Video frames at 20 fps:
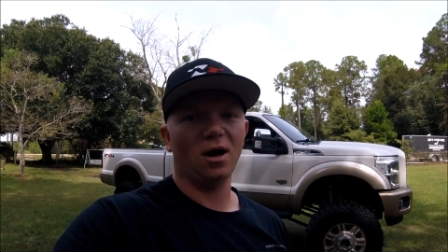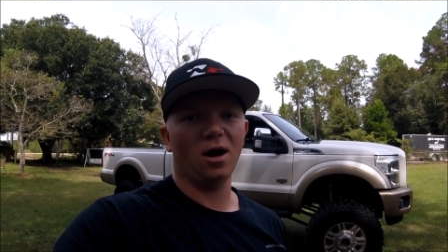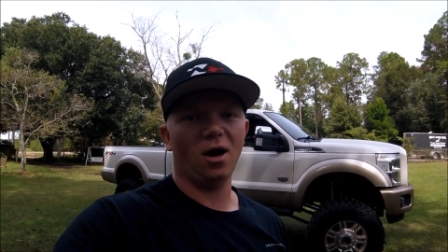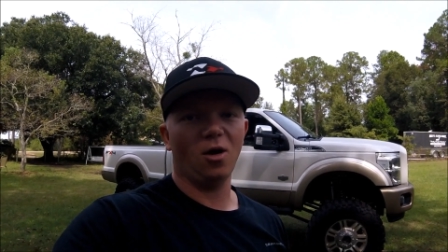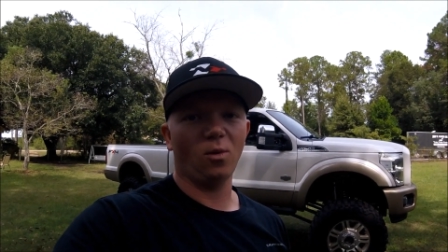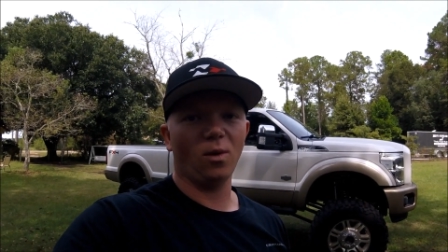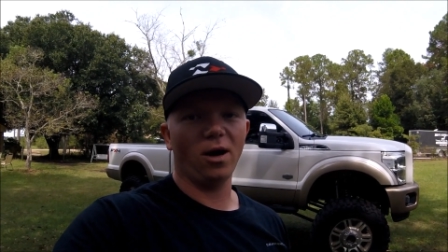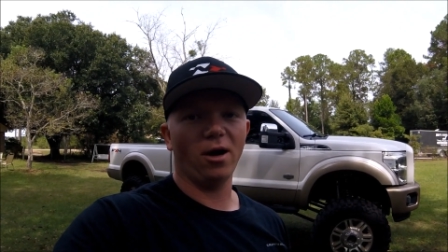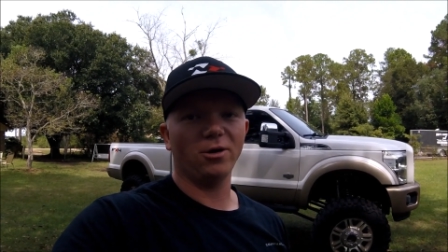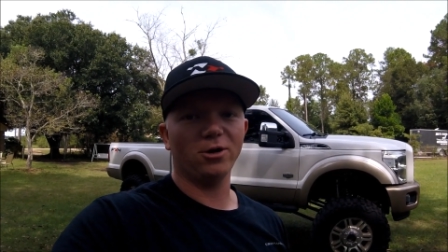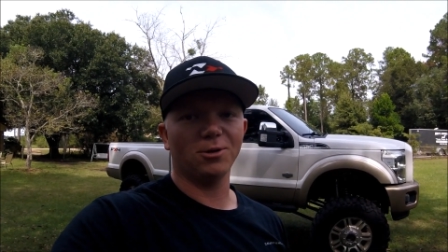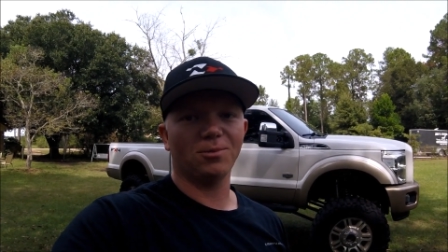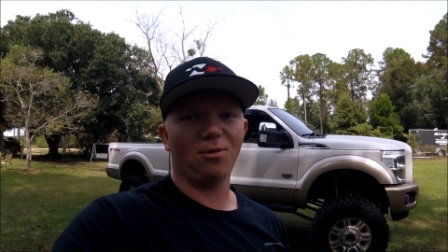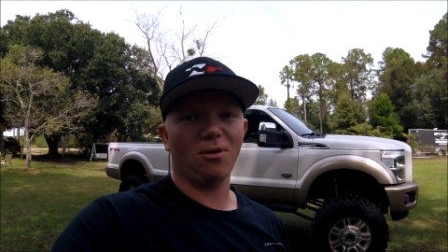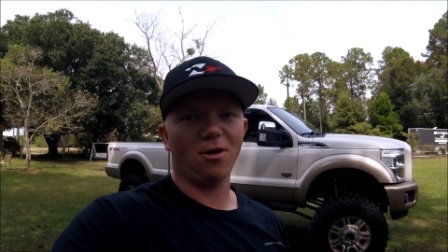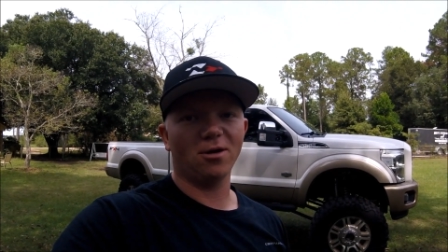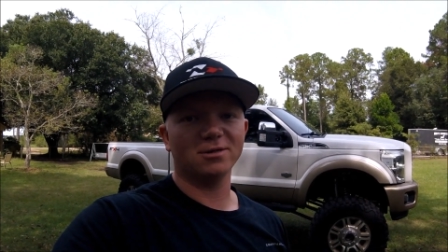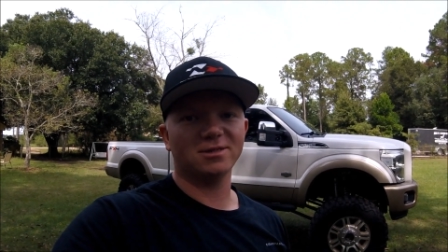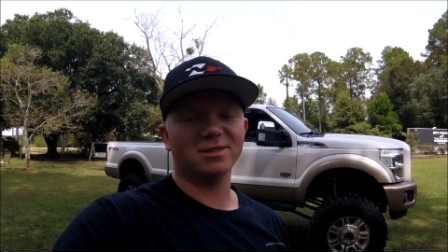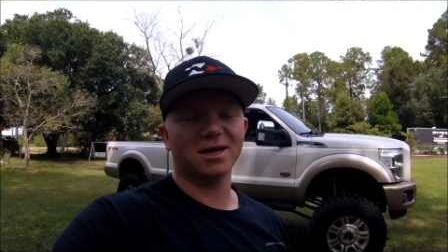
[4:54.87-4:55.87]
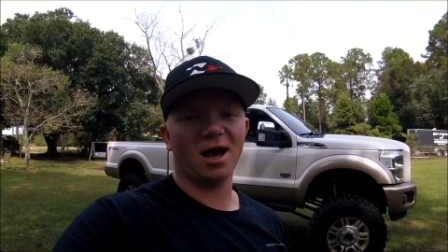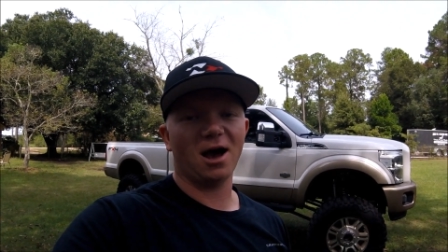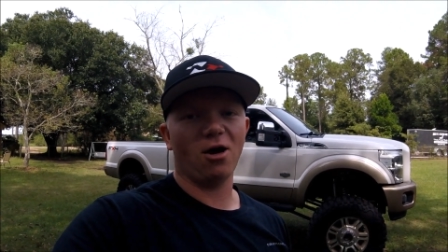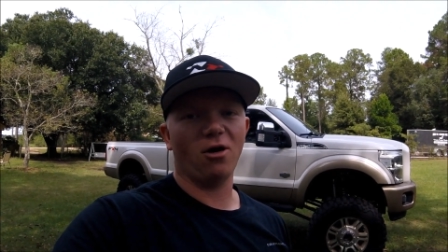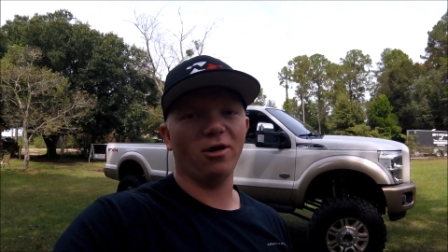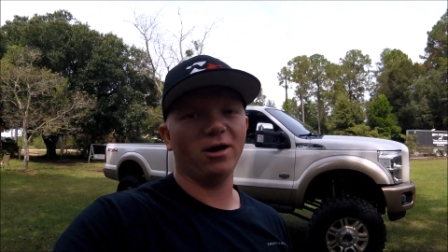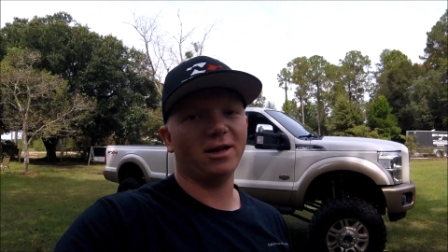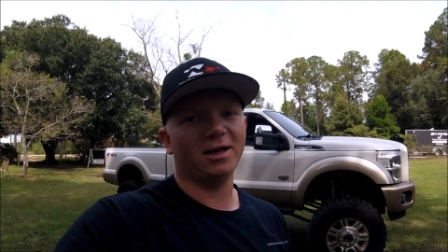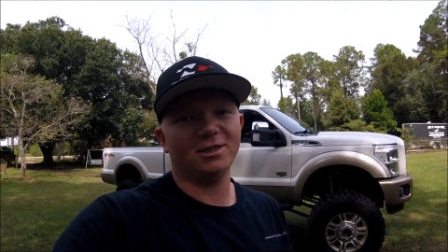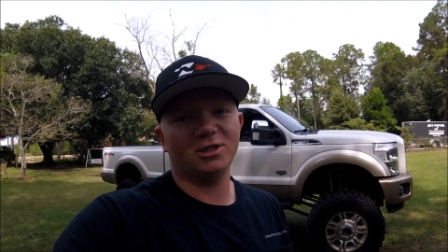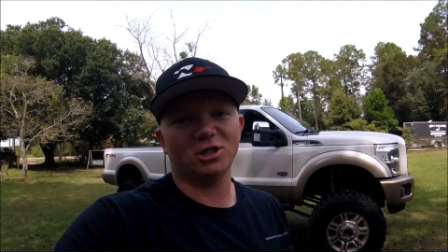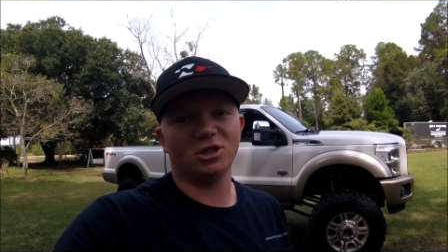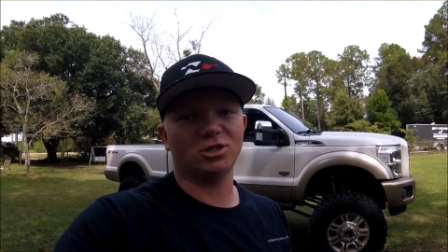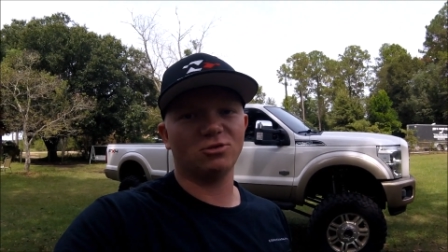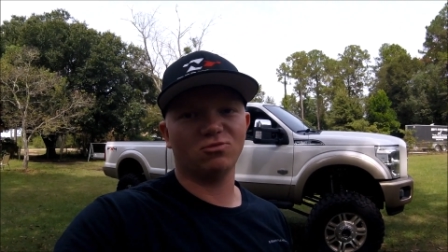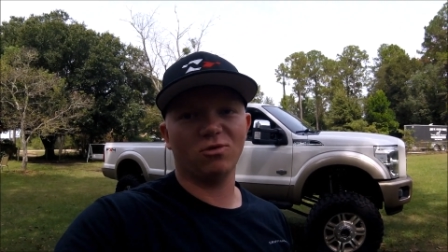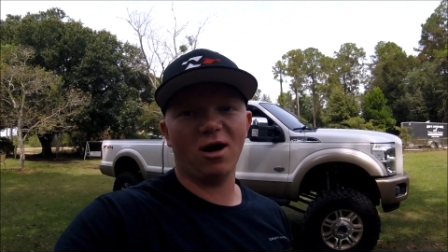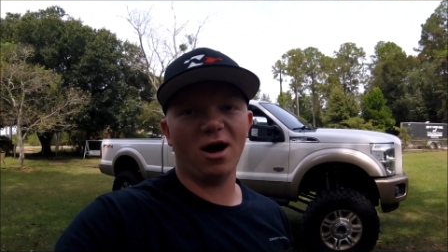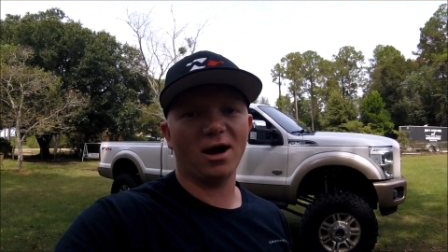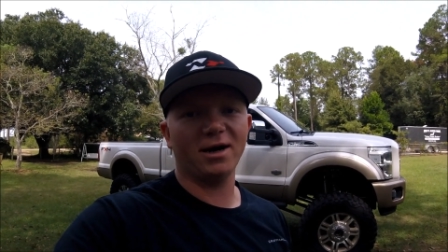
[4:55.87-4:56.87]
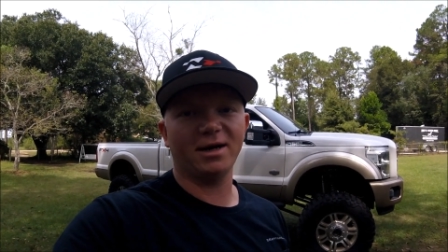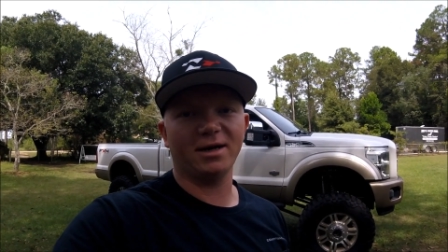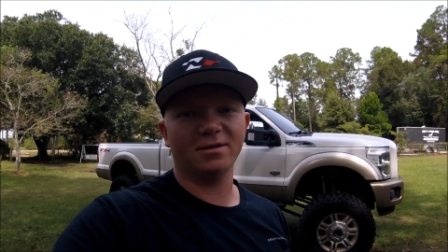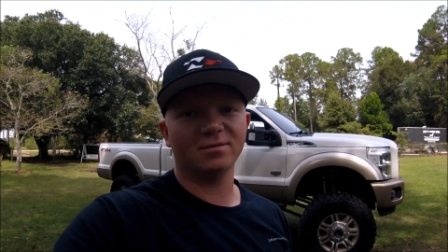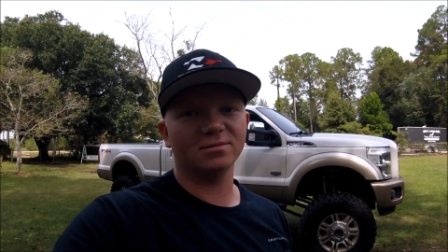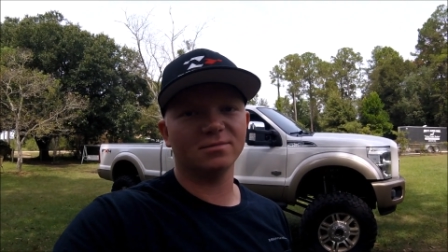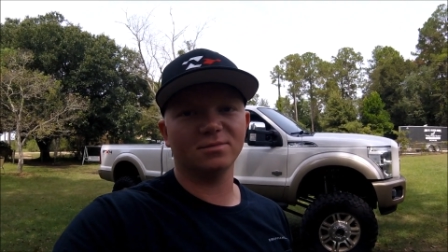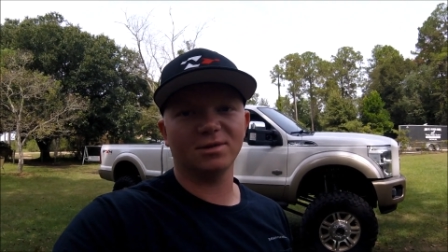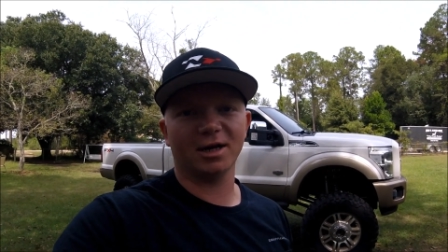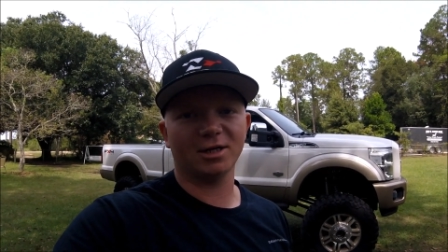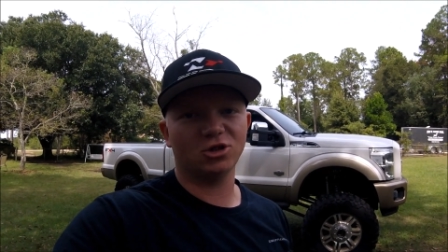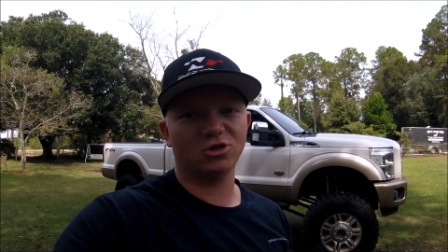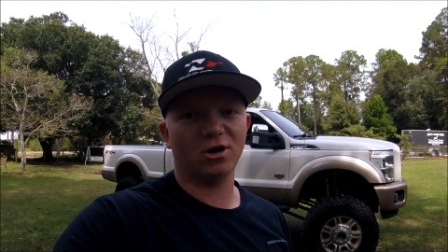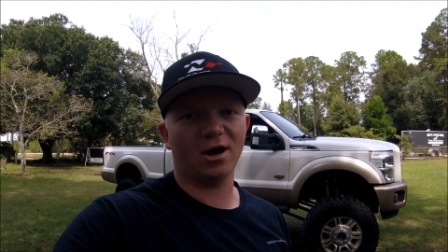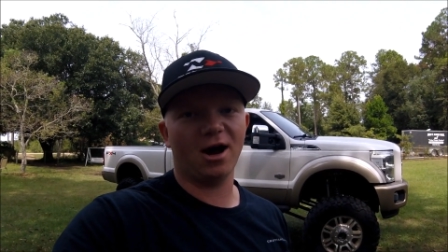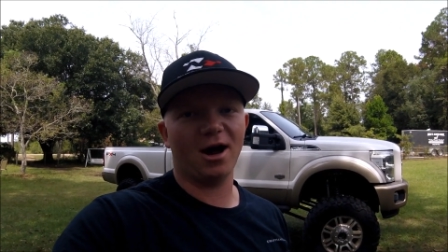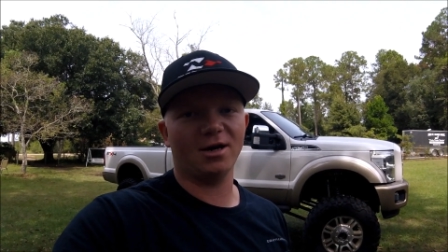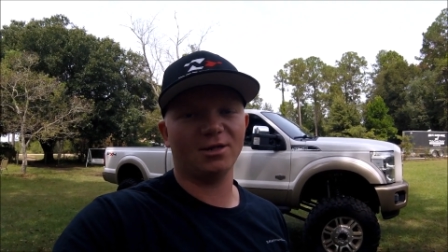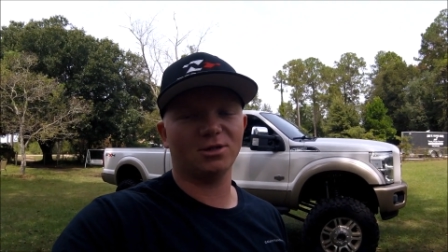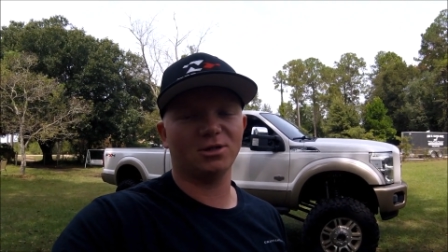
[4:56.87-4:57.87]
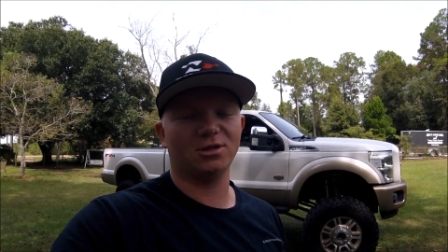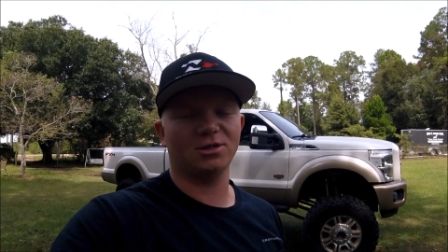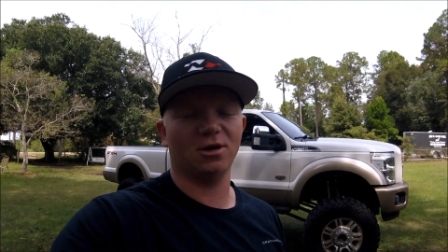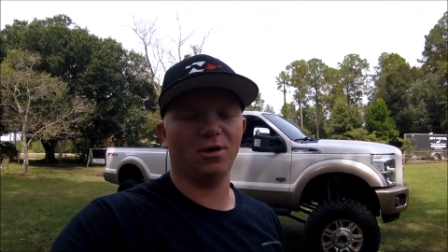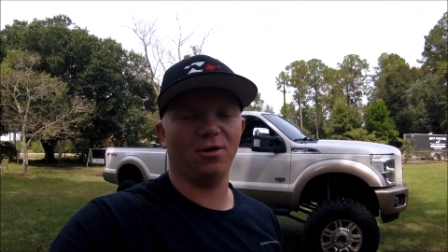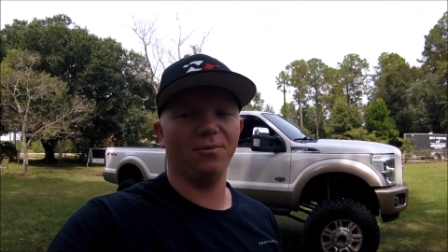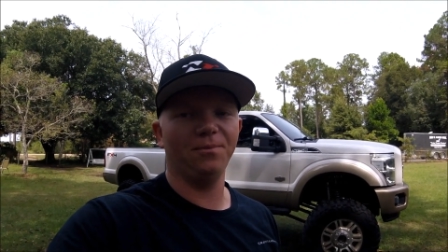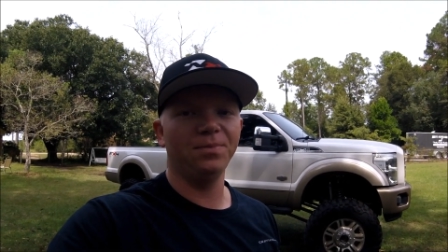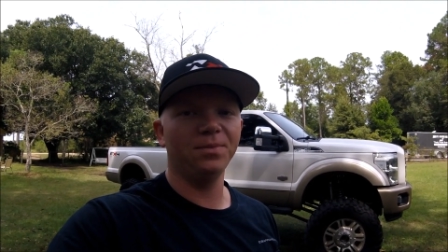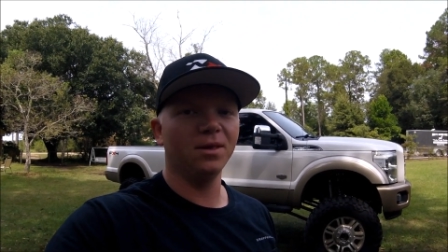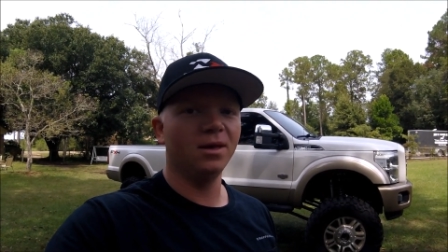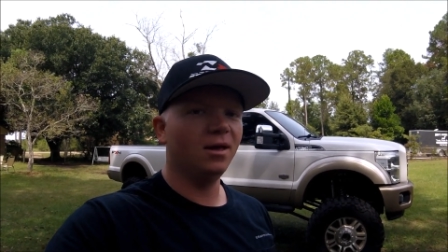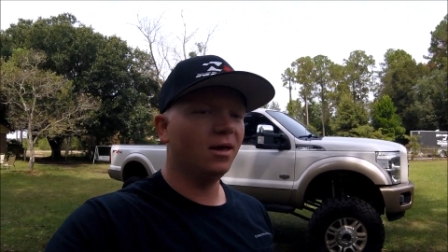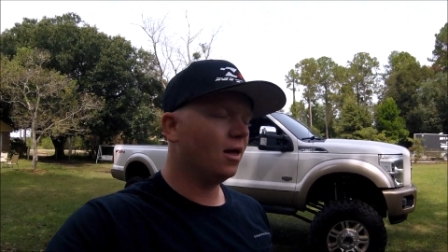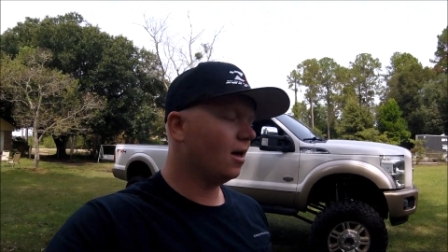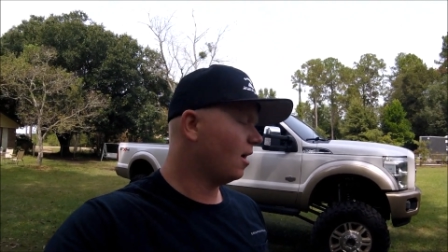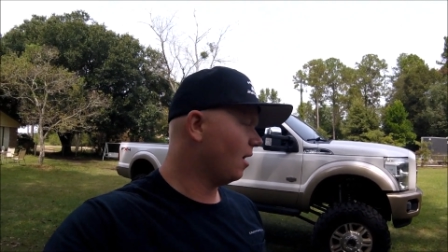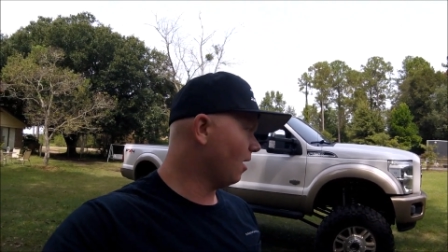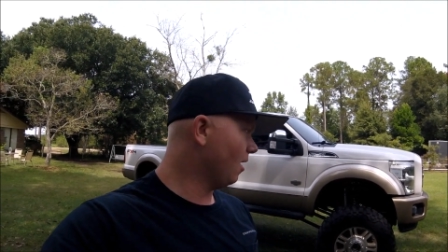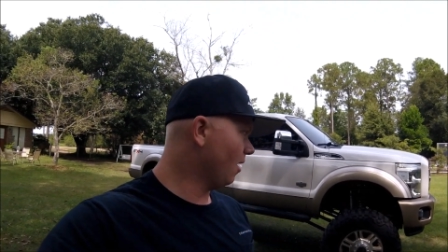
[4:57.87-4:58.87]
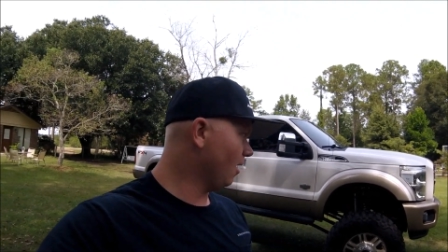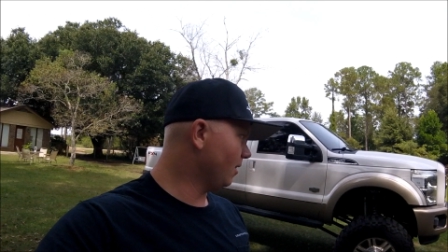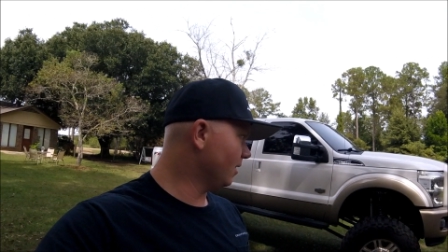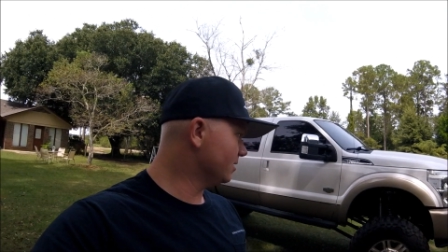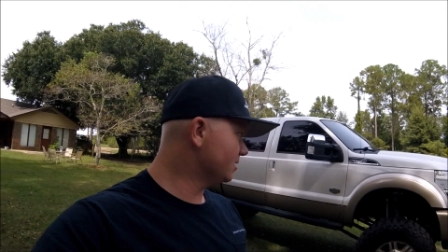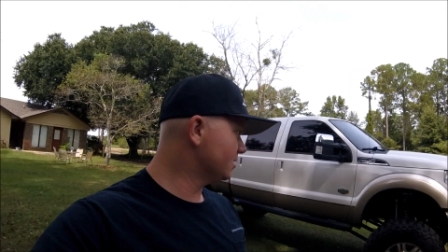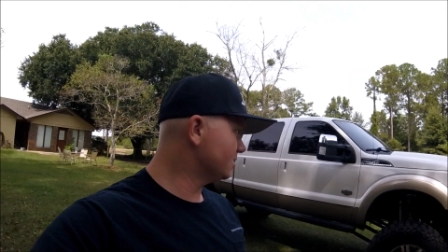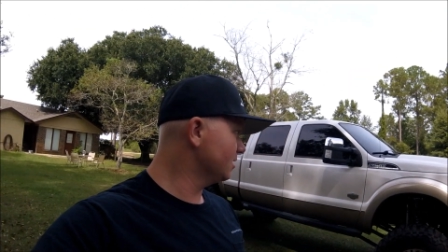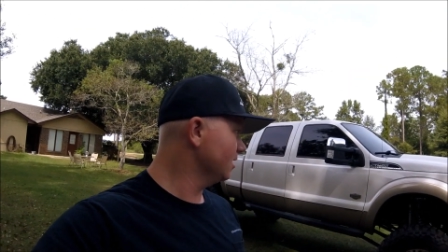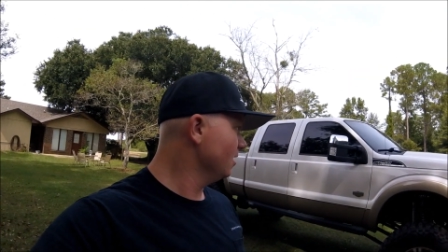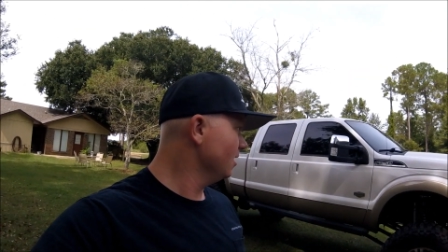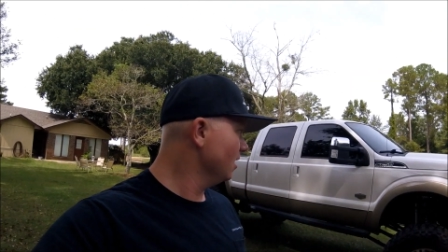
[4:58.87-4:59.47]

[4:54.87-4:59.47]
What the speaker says: wearing your parts out and then just riding like trash. So let's